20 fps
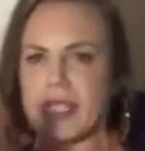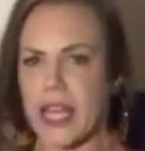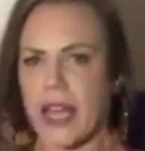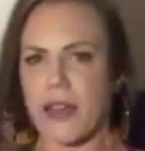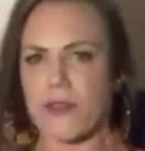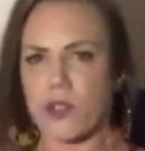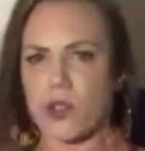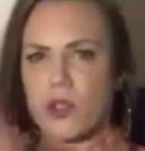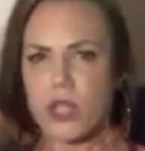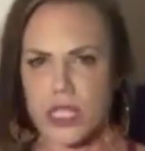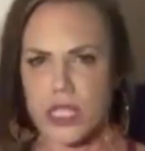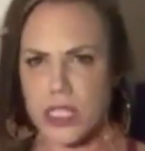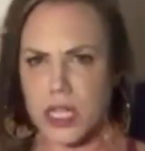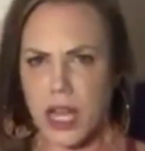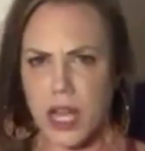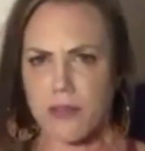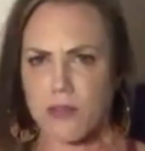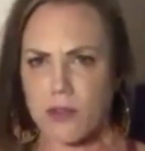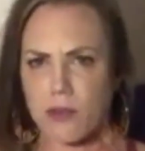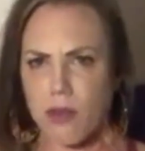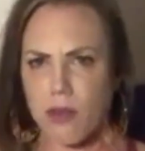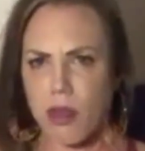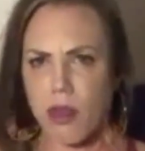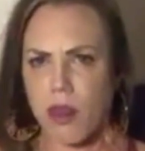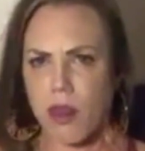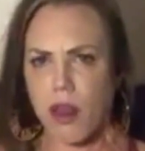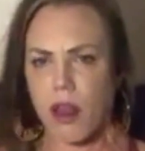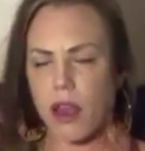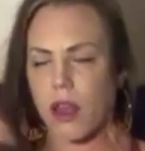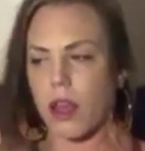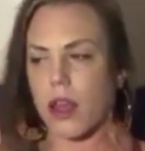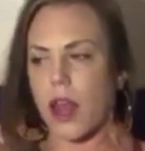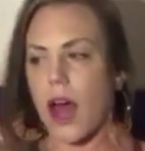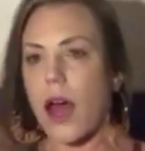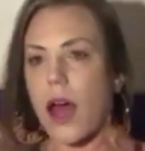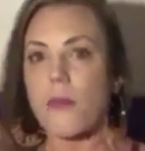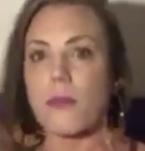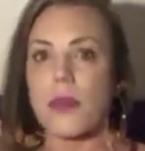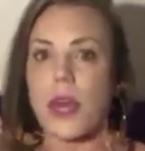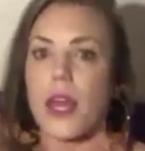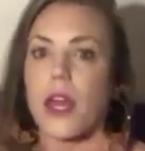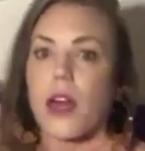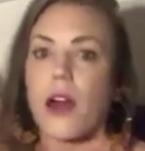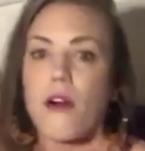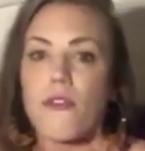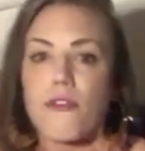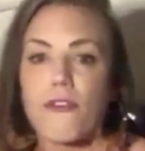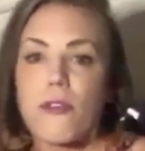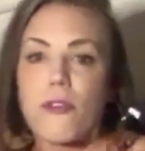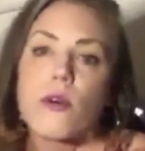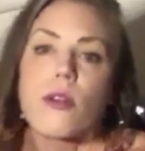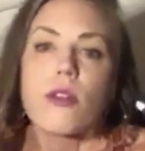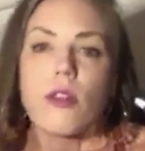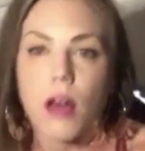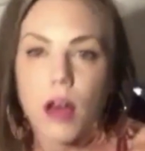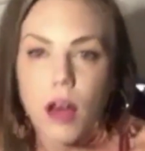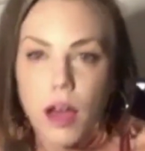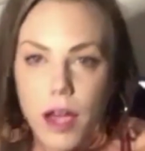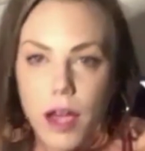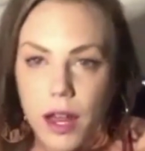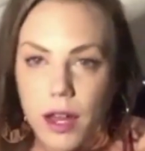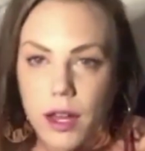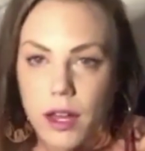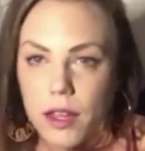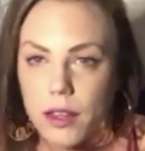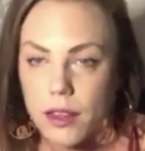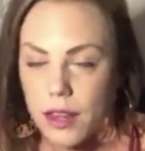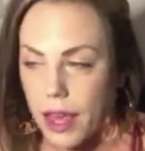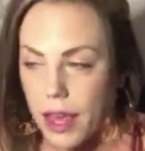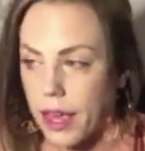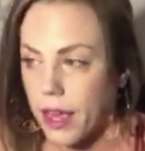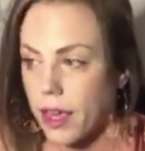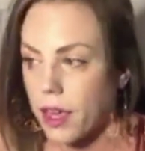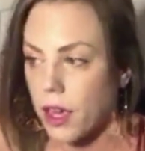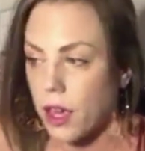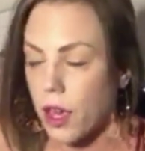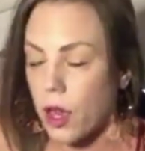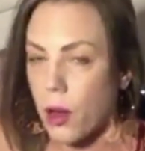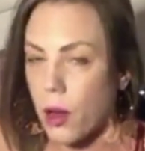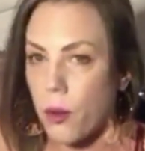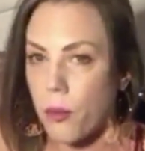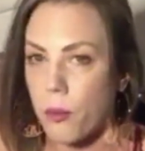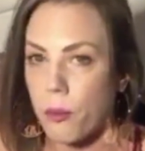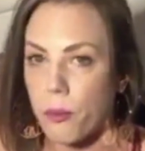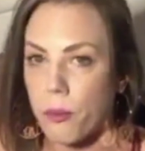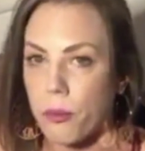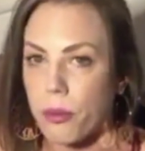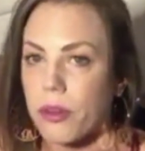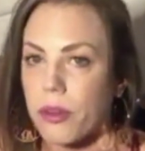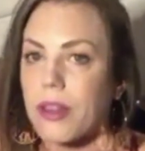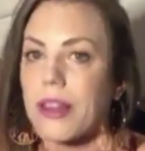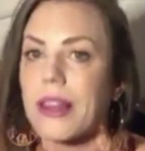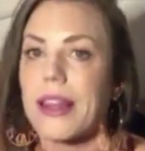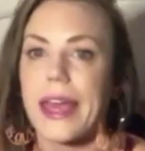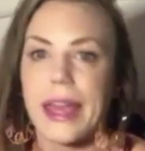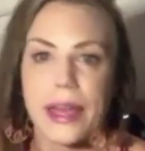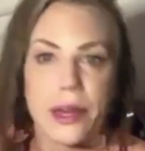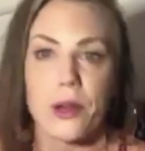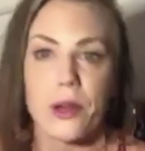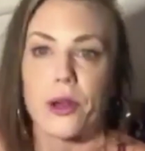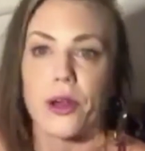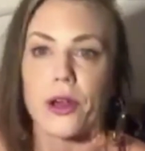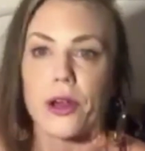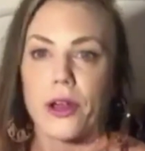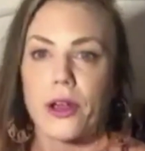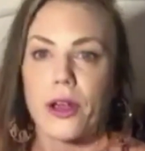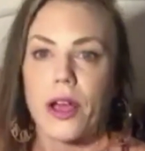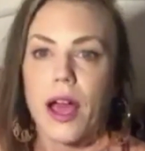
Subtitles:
I have to do this, and I have to, and I'm like a full-on like planner.